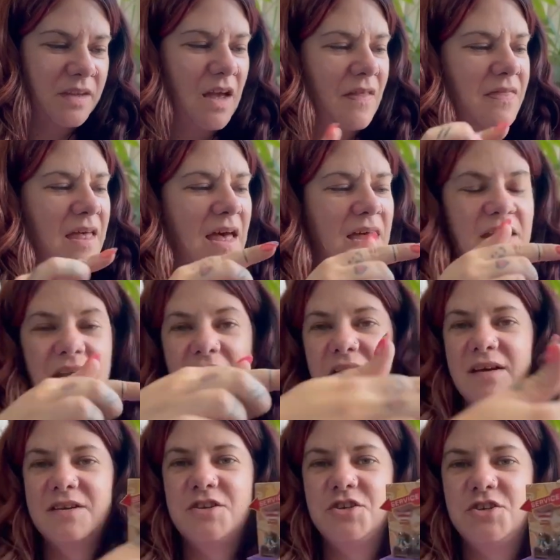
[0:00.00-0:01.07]
and then
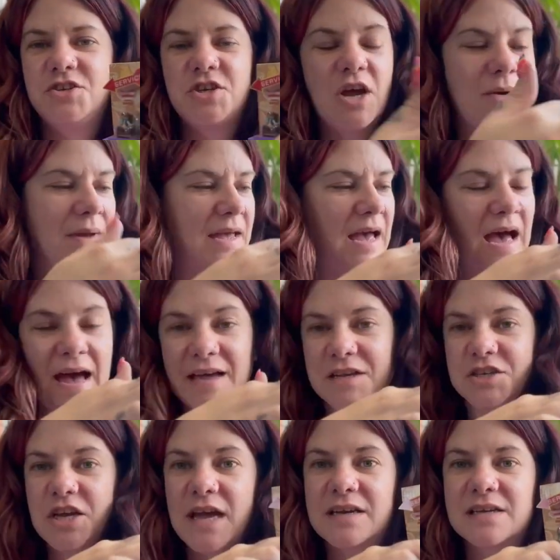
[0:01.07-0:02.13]
Joey
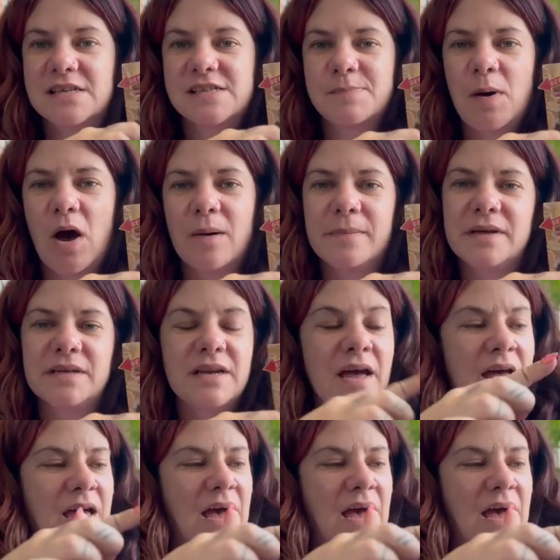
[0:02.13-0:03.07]
and Chandler's apartment